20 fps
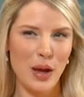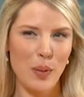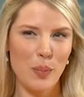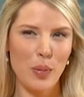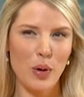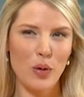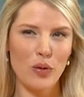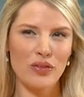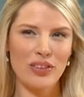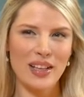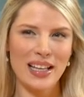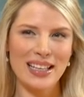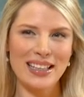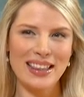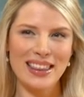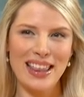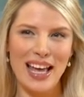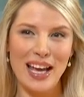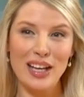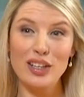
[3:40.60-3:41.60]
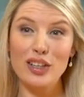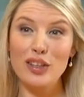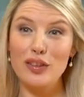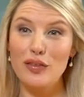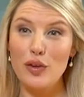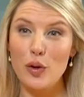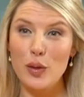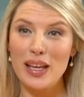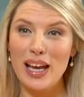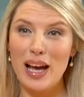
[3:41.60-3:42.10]
Paul Flynn, thank you
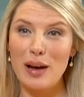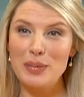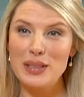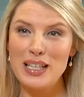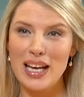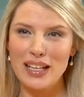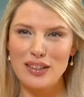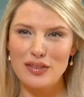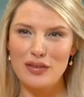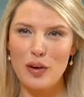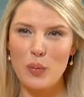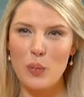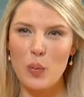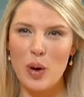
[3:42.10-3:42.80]
for the update from